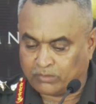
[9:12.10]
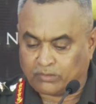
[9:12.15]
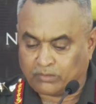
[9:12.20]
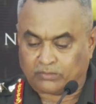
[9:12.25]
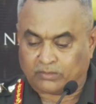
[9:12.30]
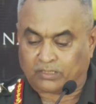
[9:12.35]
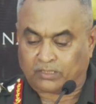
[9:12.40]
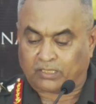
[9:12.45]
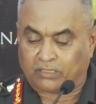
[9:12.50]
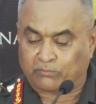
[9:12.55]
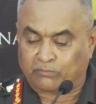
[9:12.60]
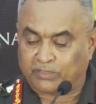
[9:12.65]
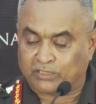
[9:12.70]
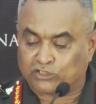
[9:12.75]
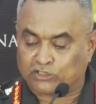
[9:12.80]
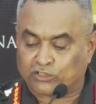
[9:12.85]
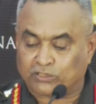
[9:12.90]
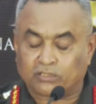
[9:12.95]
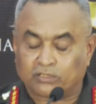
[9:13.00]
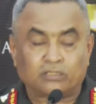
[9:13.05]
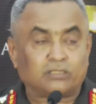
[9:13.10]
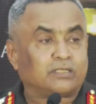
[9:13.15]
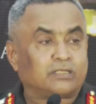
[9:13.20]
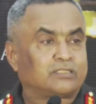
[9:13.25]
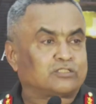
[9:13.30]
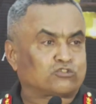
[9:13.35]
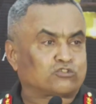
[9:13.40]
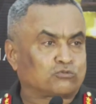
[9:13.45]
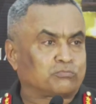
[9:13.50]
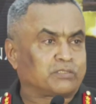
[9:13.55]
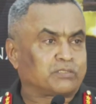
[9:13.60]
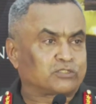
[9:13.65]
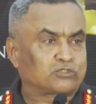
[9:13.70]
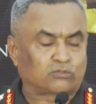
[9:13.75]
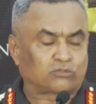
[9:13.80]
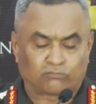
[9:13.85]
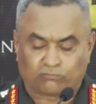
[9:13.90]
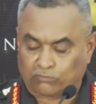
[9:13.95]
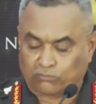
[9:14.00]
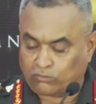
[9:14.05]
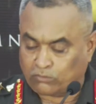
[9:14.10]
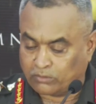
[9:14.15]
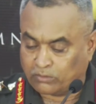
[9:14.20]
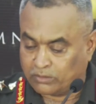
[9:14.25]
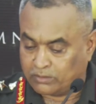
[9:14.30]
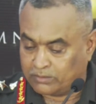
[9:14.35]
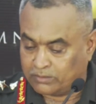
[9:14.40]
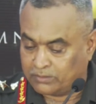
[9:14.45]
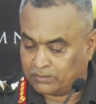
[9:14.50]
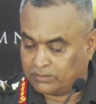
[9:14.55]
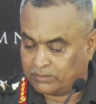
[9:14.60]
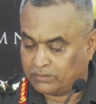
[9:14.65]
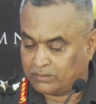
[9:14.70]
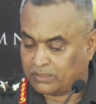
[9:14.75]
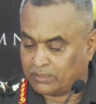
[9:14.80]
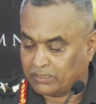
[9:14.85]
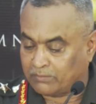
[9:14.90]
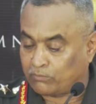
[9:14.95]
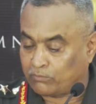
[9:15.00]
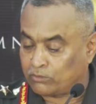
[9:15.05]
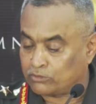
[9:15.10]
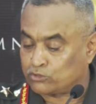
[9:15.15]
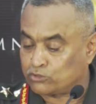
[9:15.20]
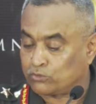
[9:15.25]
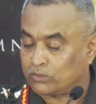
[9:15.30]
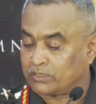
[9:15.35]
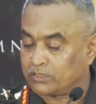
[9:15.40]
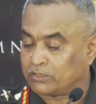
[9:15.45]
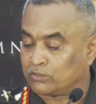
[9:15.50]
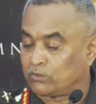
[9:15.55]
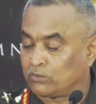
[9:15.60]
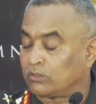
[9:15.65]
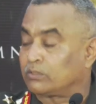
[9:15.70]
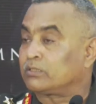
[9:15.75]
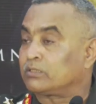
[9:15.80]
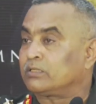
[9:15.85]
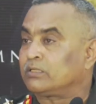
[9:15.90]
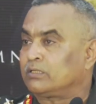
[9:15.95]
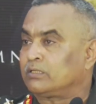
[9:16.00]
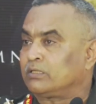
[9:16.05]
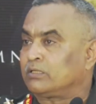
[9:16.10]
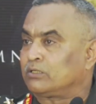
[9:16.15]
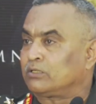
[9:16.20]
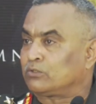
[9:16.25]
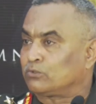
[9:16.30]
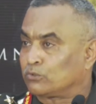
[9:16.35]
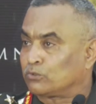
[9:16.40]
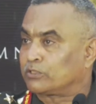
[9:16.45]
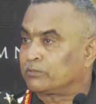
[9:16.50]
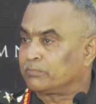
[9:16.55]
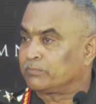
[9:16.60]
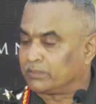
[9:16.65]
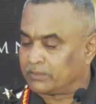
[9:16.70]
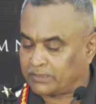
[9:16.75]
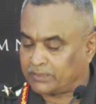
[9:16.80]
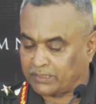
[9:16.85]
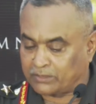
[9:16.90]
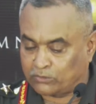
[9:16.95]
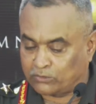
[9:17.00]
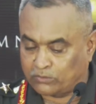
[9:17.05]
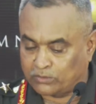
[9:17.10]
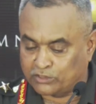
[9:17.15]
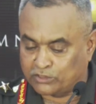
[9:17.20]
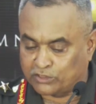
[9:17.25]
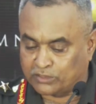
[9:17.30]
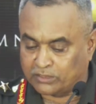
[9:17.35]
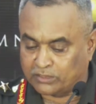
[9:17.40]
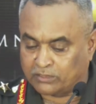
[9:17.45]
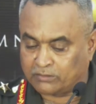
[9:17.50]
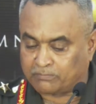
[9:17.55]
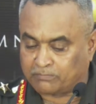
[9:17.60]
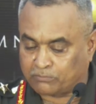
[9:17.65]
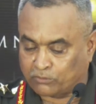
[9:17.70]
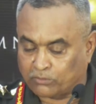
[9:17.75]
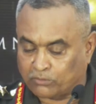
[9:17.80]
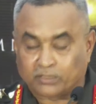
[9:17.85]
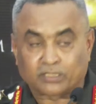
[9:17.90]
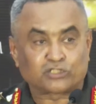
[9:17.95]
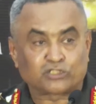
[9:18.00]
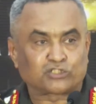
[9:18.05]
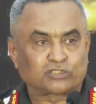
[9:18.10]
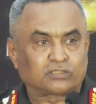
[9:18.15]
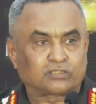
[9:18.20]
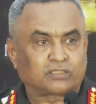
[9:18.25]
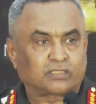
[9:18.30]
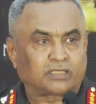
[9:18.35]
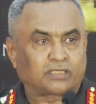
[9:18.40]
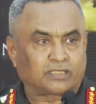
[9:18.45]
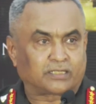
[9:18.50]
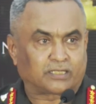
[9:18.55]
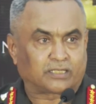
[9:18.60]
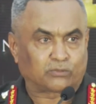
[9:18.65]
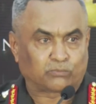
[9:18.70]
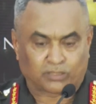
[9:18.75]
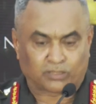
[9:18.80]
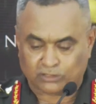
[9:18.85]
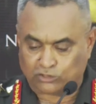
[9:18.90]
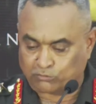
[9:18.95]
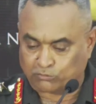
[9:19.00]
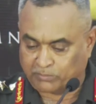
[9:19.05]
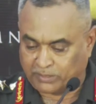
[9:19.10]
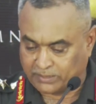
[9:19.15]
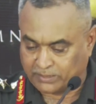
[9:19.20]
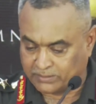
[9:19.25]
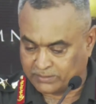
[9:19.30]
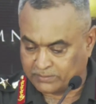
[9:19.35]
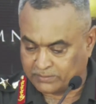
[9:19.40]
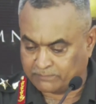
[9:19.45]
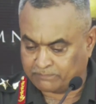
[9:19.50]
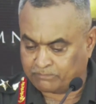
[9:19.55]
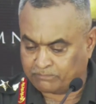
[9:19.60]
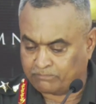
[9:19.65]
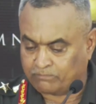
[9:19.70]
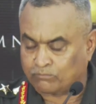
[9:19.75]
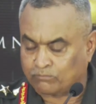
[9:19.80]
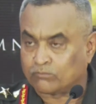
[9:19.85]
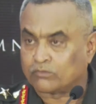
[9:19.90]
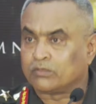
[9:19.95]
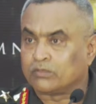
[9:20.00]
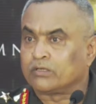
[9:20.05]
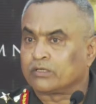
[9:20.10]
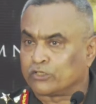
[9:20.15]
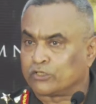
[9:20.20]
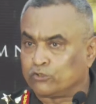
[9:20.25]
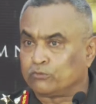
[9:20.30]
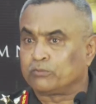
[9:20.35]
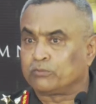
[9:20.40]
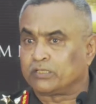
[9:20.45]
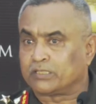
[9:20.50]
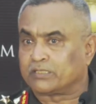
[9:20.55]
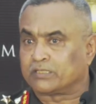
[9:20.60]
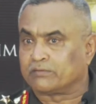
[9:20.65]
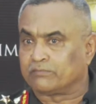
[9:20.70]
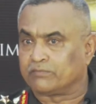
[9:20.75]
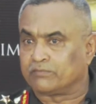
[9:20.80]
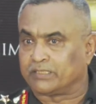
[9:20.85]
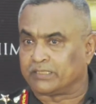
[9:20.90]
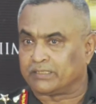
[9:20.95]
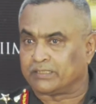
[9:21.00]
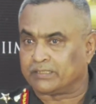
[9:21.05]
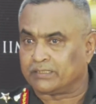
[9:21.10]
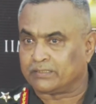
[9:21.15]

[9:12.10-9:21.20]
The conventional instruments of war have also undergone notable technological progression and advancements. Cumulatively,